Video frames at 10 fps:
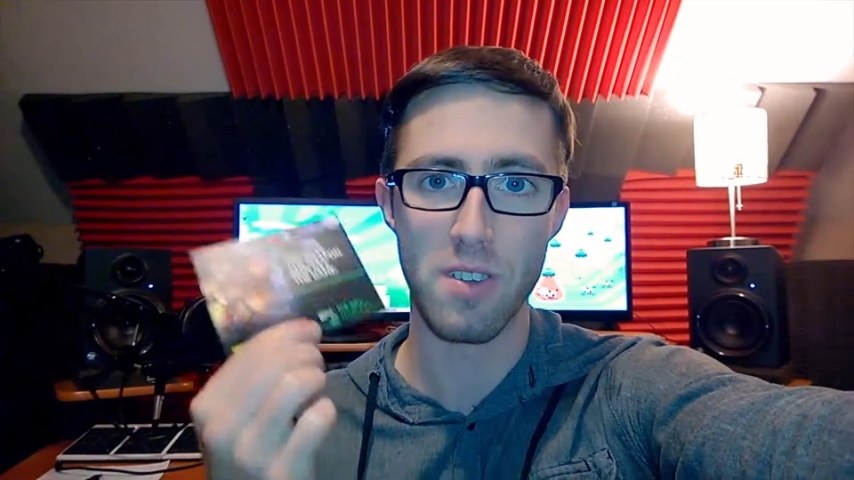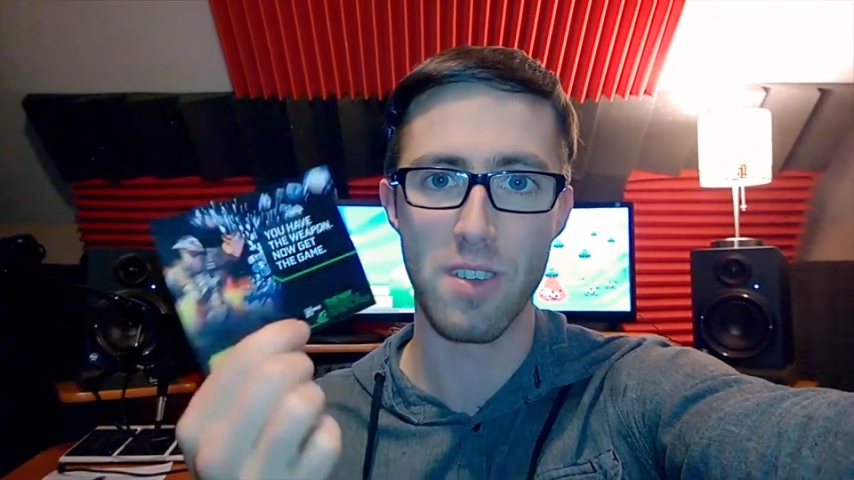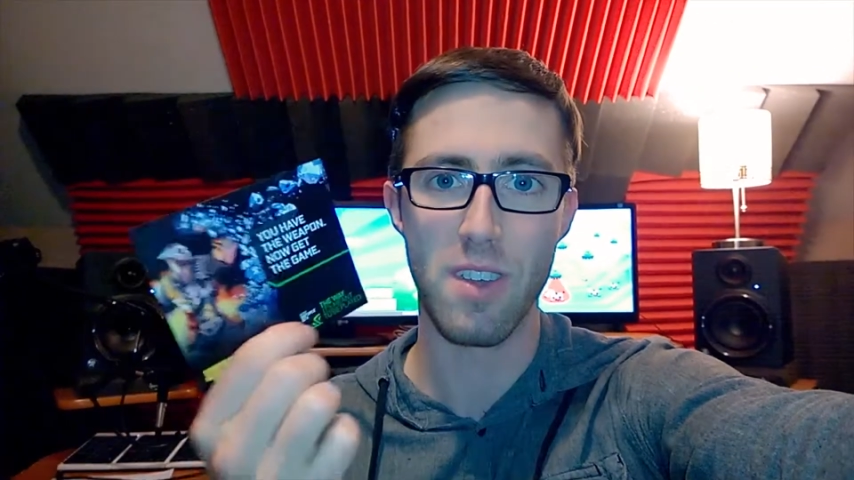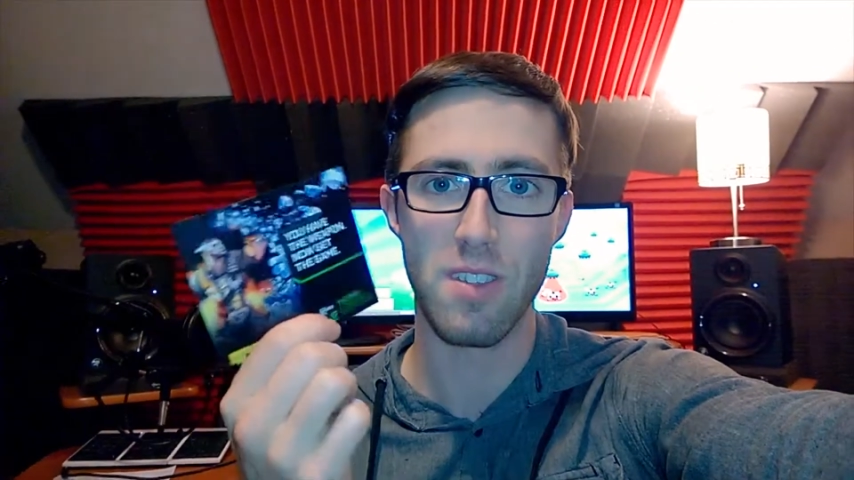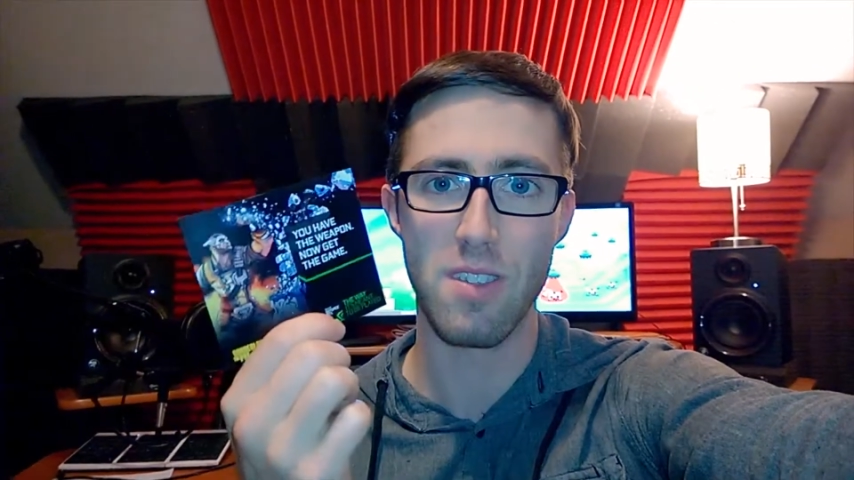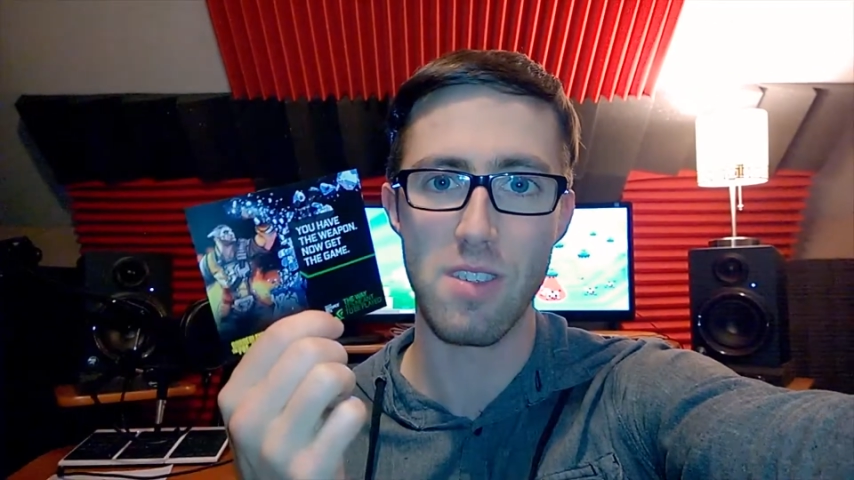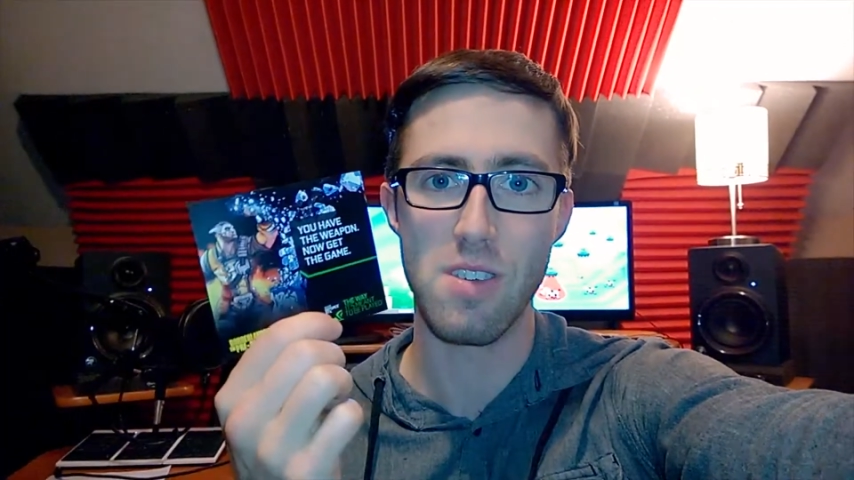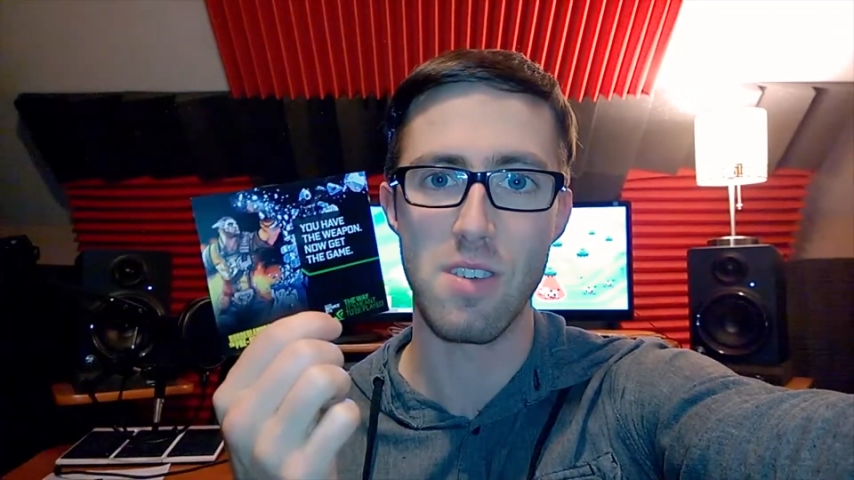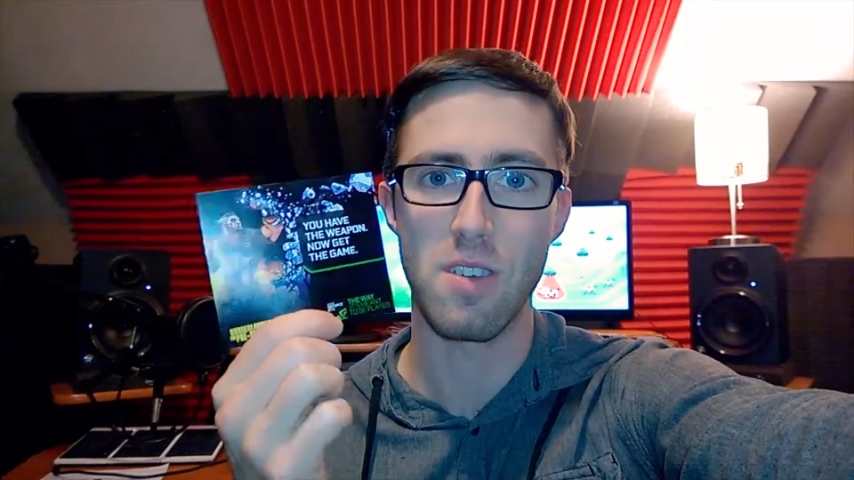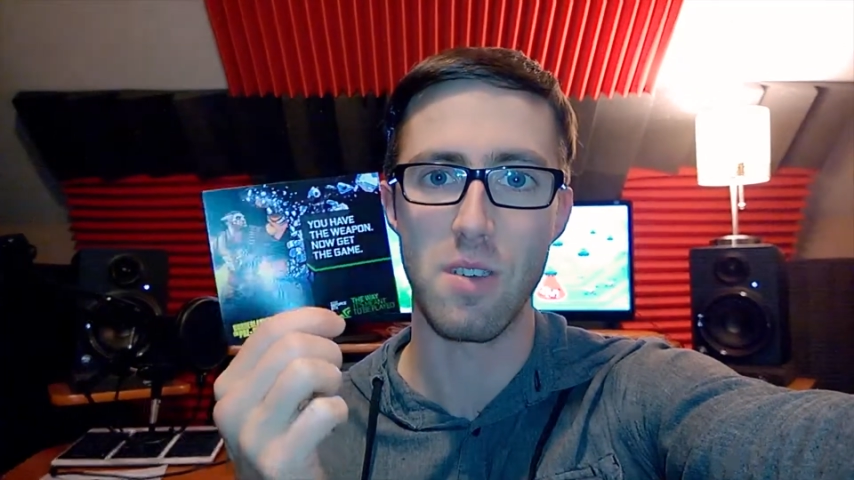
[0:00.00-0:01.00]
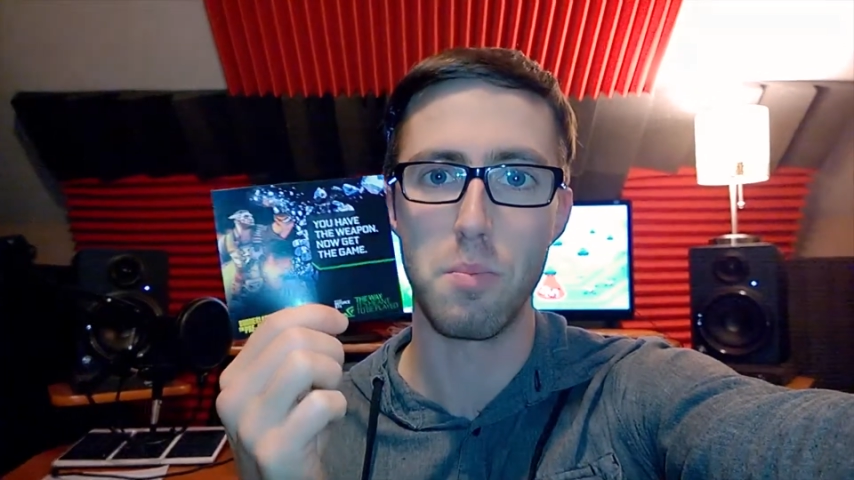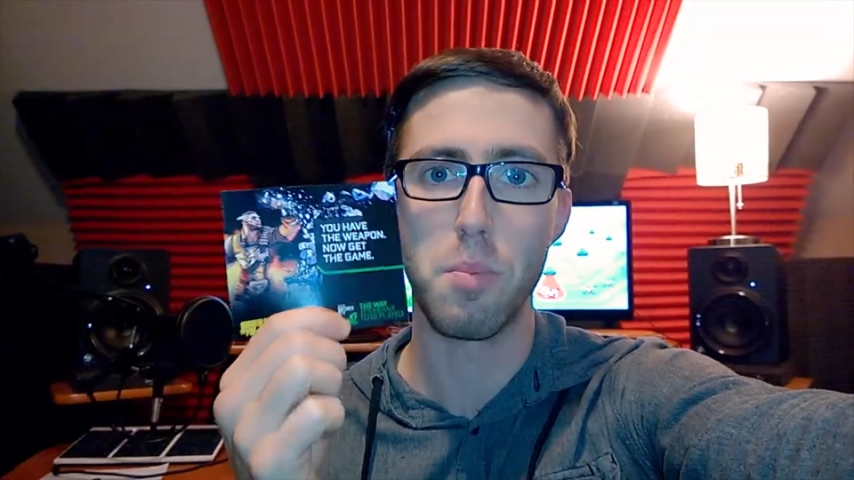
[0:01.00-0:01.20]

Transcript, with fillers: you get the